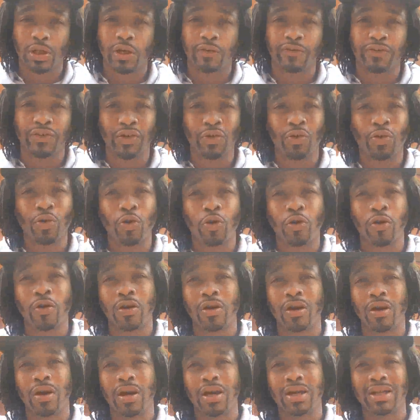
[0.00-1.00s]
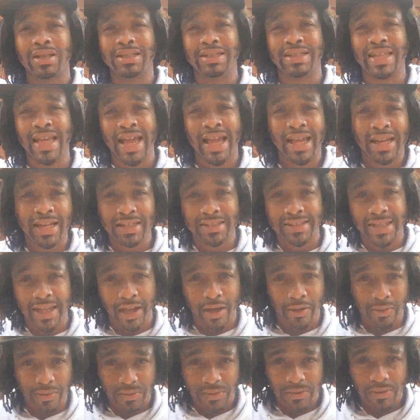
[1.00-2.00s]
of your daddy's
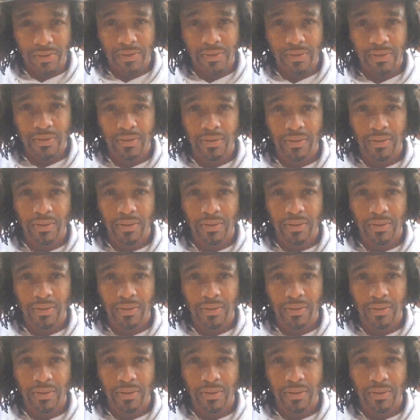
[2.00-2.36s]
house